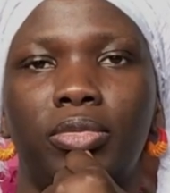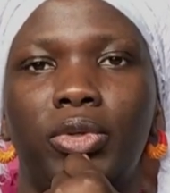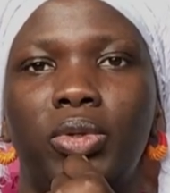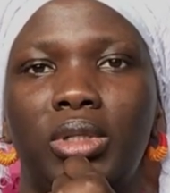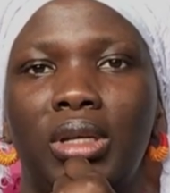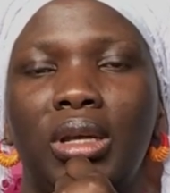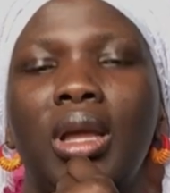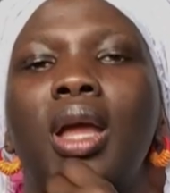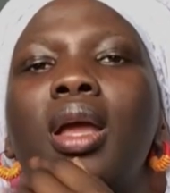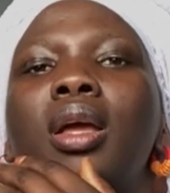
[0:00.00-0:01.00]
You see.
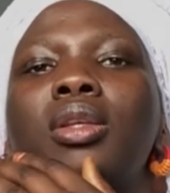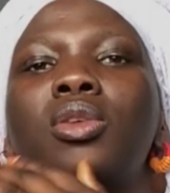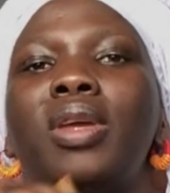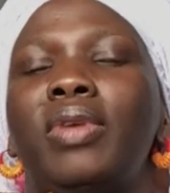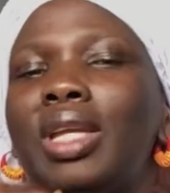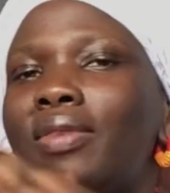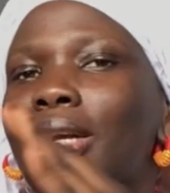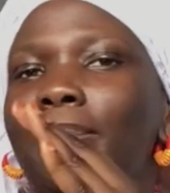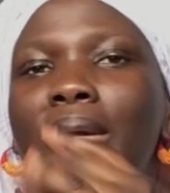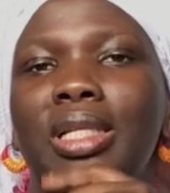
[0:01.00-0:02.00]
So even if
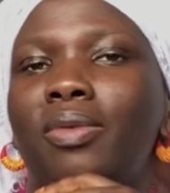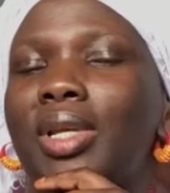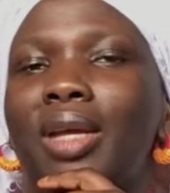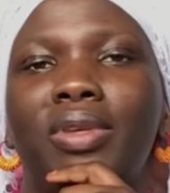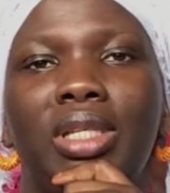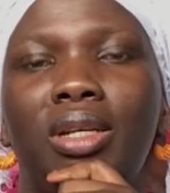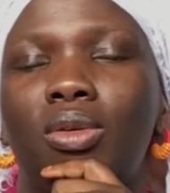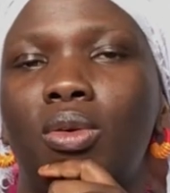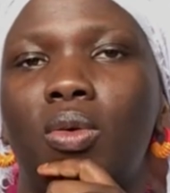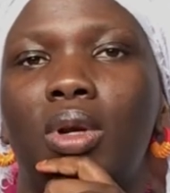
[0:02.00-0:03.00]
that person will never say it to
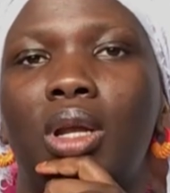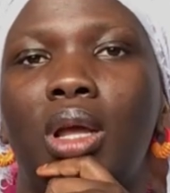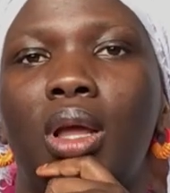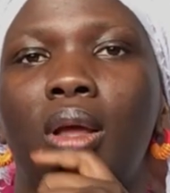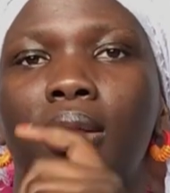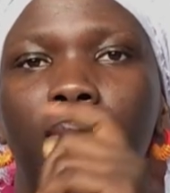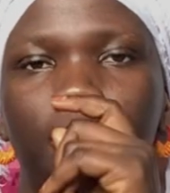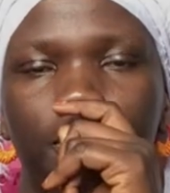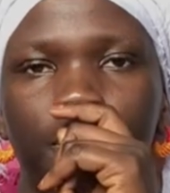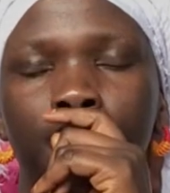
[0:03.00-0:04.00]
no
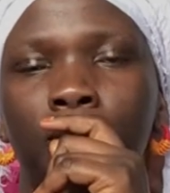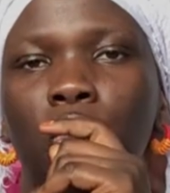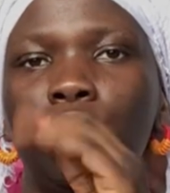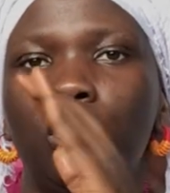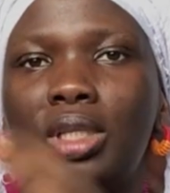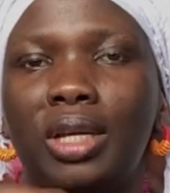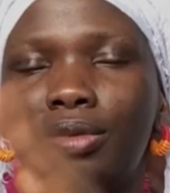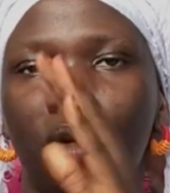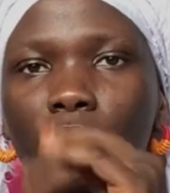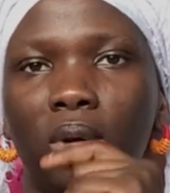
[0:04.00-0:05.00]
one, you save
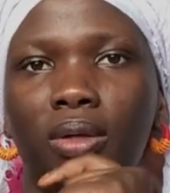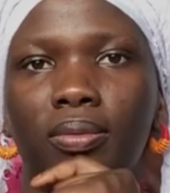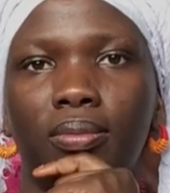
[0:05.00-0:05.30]
someone.